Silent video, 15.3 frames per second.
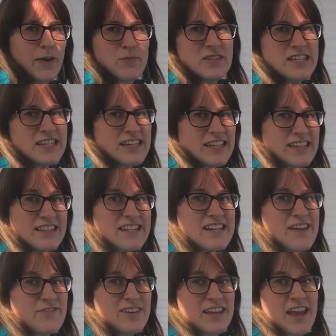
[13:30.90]
I'm sitting in the
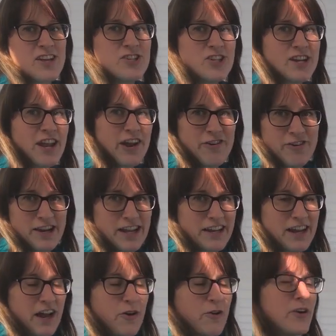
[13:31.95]
navigation area
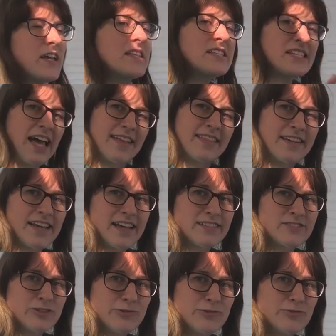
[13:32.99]
now inside the deck
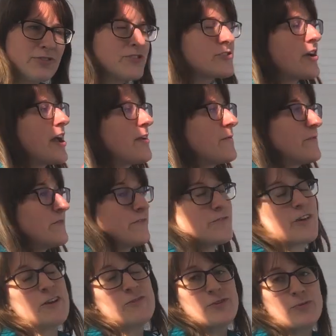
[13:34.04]
saloon, so I am
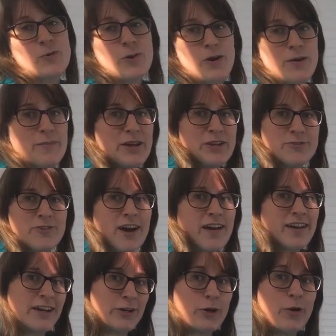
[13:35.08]
very warm and
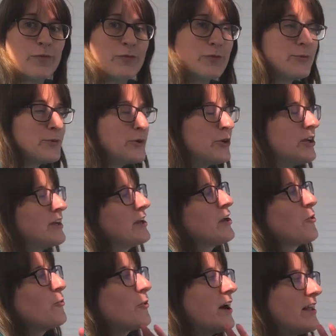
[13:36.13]
dry and comfortable,
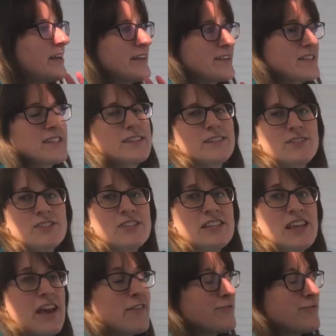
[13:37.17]
while I can still see